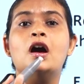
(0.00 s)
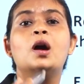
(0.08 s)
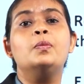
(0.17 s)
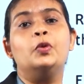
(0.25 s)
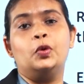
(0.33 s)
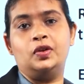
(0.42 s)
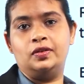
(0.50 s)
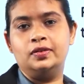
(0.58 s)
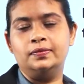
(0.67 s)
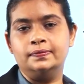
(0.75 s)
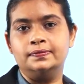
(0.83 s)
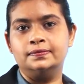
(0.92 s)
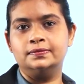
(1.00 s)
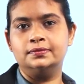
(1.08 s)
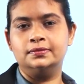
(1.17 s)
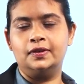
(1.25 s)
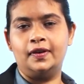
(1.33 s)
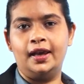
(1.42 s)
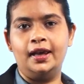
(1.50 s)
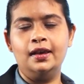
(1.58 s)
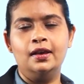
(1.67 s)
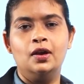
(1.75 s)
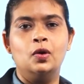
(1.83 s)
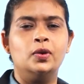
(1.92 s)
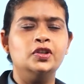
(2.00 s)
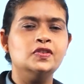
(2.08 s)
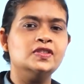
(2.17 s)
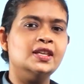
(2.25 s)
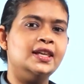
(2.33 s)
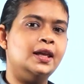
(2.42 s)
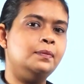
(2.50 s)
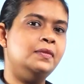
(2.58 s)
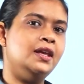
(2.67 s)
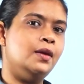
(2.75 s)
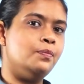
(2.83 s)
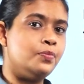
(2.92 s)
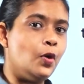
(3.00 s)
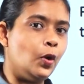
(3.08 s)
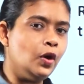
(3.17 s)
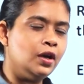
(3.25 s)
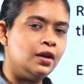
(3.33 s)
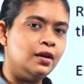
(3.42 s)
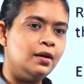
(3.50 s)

a book. Okay? When you say get me a book...